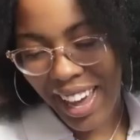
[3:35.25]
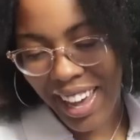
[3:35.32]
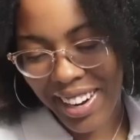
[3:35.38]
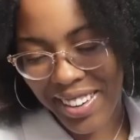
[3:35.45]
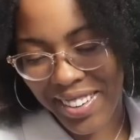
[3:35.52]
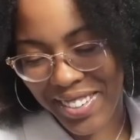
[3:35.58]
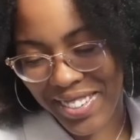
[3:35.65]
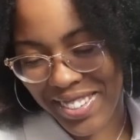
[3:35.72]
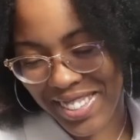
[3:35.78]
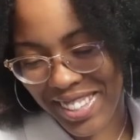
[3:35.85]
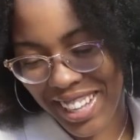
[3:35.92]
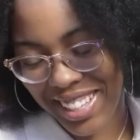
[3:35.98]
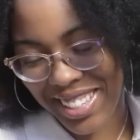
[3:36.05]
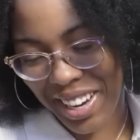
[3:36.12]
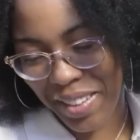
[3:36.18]
Anywho,
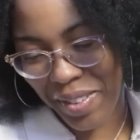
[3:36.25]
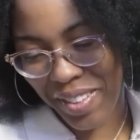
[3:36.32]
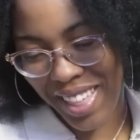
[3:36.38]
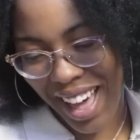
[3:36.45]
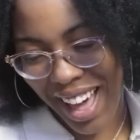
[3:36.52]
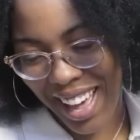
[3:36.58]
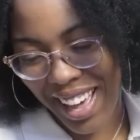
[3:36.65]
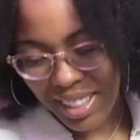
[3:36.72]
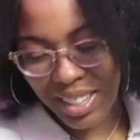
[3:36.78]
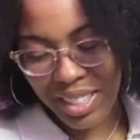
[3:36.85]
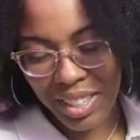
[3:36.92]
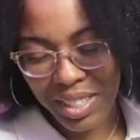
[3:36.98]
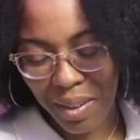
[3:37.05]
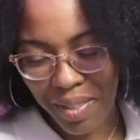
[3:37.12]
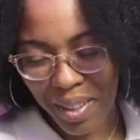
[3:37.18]
so that's enough of that. There's
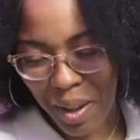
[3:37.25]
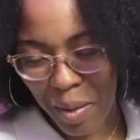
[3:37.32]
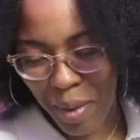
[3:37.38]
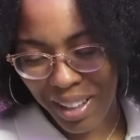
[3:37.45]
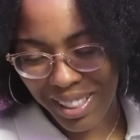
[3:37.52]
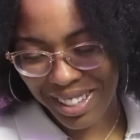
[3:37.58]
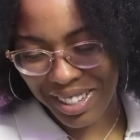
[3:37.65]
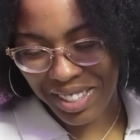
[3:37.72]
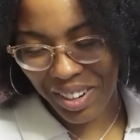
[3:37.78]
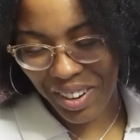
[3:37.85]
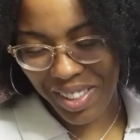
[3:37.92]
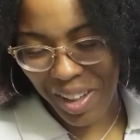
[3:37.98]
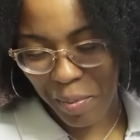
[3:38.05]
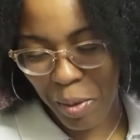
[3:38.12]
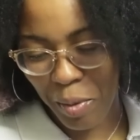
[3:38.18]
just something about this
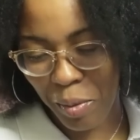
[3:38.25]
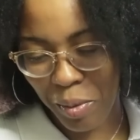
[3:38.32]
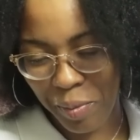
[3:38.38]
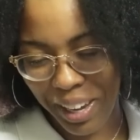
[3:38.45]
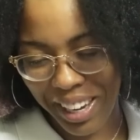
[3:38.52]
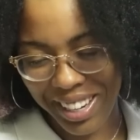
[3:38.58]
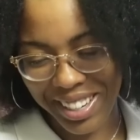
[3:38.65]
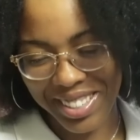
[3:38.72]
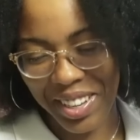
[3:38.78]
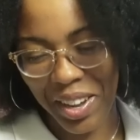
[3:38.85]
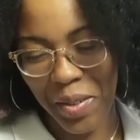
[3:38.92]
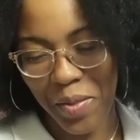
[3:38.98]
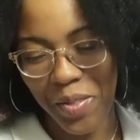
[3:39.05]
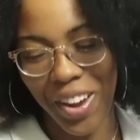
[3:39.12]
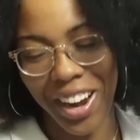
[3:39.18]
show that people be making
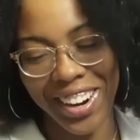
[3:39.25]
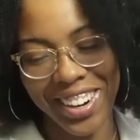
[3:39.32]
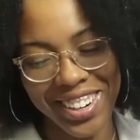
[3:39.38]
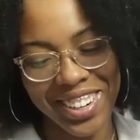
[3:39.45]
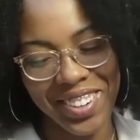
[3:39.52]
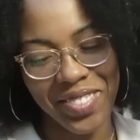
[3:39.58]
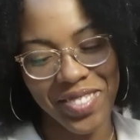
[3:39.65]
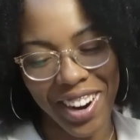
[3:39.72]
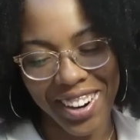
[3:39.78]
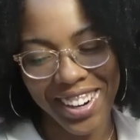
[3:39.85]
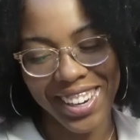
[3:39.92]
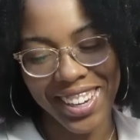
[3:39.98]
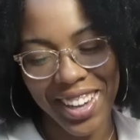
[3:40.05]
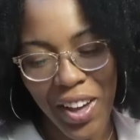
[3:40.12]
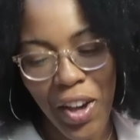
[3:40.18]
some very,
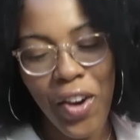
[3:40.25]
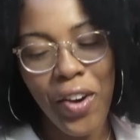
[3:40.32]
very,